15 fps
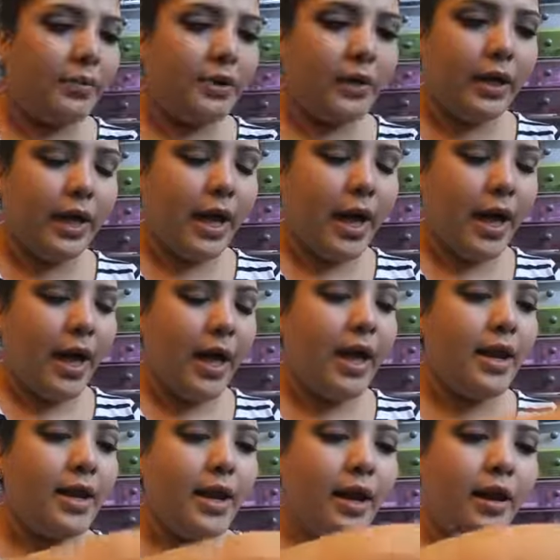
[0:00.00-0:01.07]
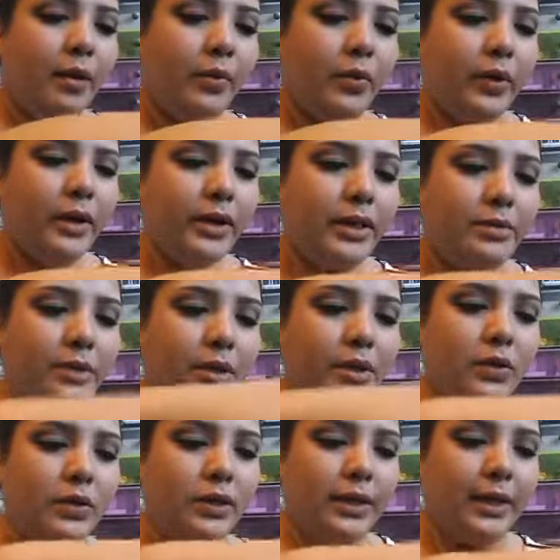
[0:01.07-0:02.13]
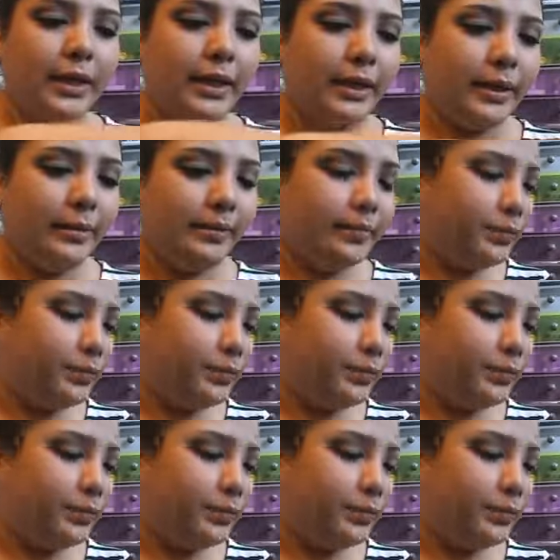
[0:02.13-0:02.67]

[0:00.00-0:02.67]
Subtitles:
I'm going to be using